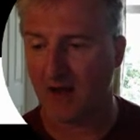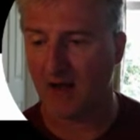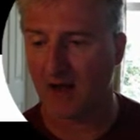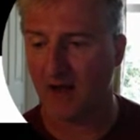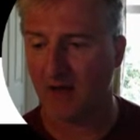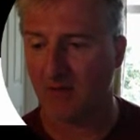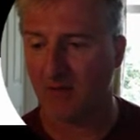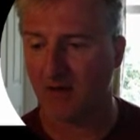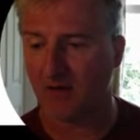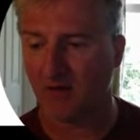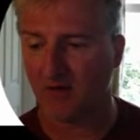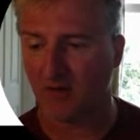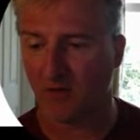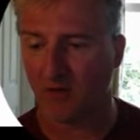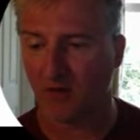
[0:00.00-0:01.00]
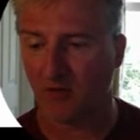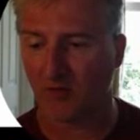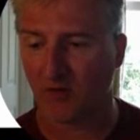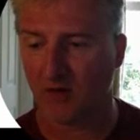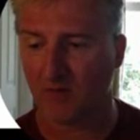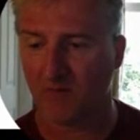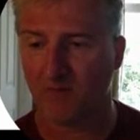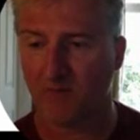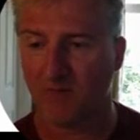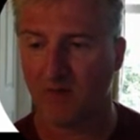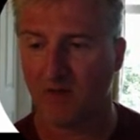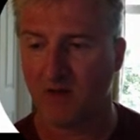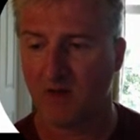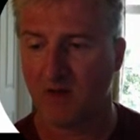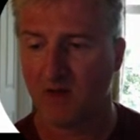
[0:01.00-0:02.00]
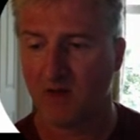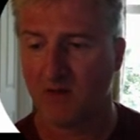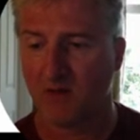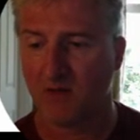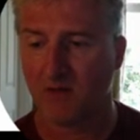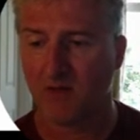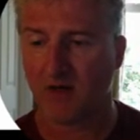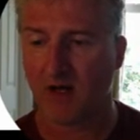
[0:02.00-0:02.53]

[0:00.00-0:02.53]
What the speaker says: I want testimonials, right? But